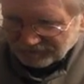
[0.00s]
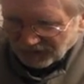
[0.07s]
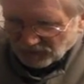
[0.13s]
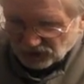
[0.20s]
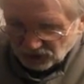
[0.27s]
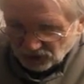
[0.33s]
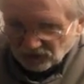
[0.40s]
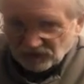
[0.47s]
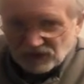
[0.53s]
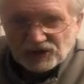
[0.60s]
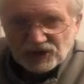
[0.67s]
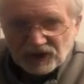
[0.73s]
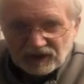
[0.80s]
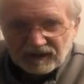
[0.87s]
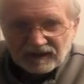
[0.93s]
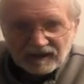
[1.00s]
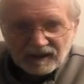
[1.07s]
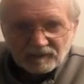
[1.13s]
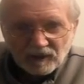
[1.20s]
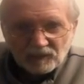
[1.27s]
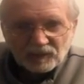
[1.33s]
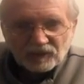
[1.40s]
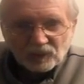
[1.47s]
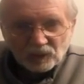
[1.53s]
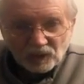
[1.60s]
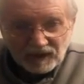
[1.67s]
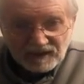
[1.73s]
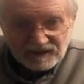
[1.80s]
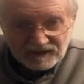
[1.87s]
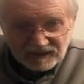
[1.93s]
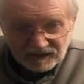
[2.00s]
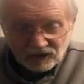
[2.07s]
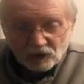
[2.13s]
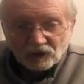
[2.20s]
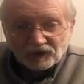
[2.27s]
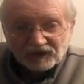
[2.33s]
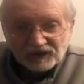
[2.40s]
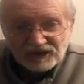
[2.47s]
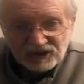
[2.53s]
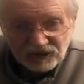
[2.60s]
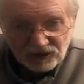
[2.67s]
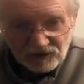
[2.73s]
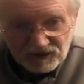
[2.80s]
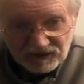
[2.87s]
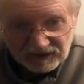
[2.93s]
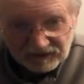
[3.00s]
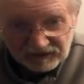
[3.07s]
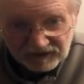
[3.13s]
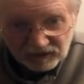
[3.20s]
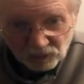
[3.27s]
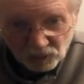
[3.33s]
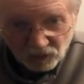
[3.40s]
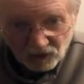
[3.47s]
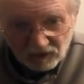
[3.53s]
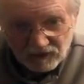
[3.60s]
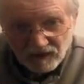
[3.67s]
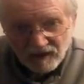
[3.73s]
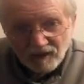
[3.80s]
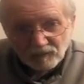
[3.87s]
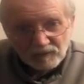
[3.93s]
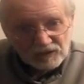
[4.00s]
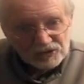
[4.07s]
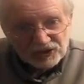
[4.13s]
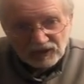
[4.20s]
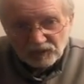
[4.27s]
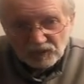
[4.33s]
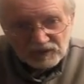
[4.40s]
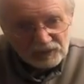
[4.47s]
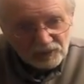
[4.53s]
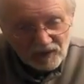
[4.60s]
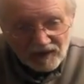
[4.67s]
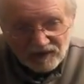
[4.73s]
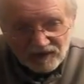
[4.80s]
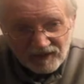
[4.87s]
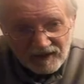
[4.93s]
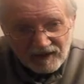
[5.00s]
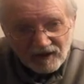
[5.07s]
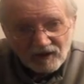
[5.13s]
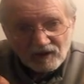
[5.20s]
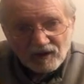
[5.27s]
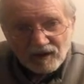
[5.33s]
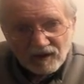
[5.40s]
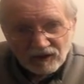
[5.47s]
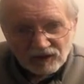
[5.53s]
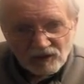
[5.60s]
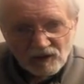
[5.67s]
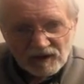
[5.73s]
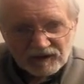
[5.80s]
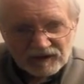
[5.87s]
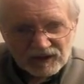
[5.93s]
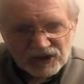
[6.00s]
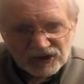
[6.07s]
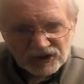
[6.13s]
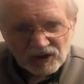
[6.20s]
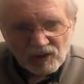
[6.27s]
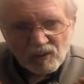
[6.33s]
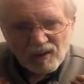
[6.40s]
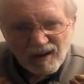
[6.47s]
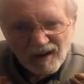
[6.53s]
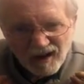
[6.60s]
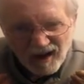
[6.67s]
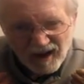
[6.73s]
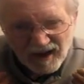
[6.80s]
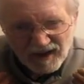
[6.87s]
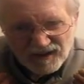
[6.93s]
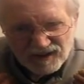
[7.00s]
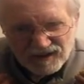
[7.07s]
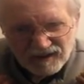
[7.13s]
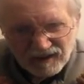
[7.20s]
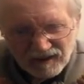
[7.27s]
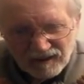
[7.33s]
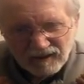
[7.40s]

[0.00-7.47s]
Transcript: I'm sure that she can come up with a reason or an excuse that it didn't work. But she was right there going to show us